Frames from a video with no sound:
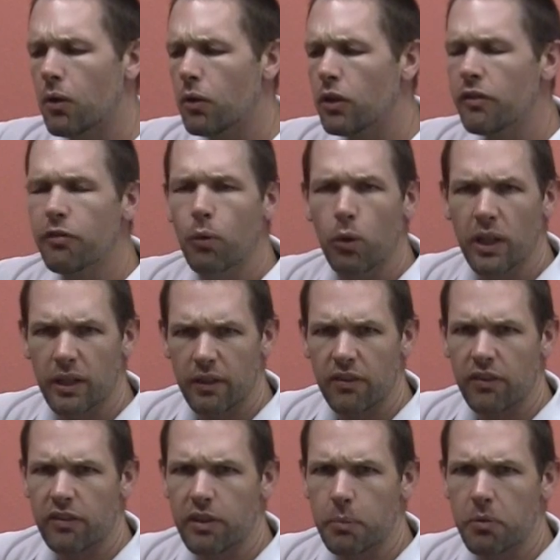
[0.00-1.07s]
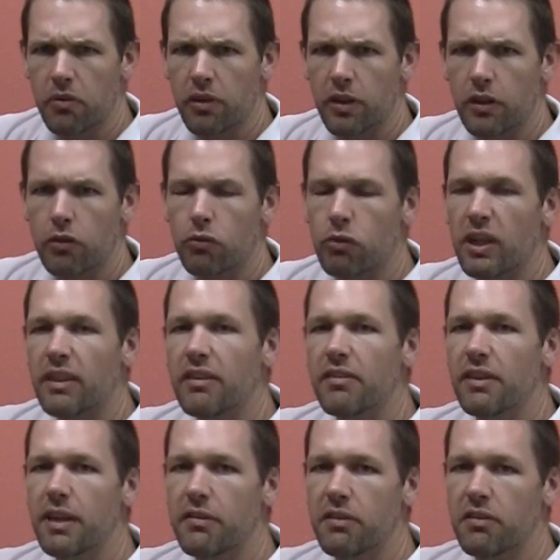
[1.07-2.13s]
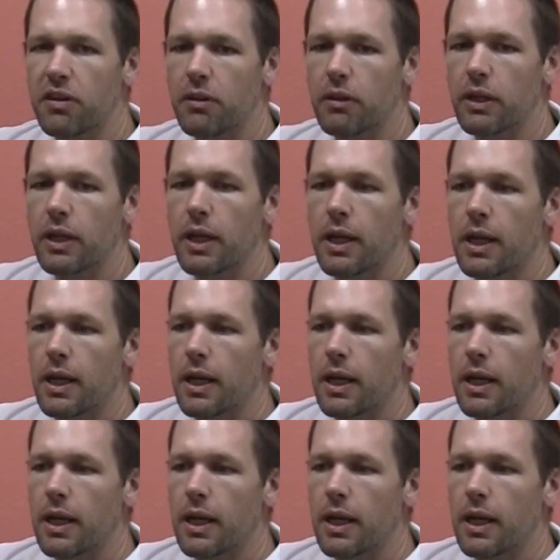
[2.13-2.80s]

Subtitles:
only 40 to 60% of your strength is necessary,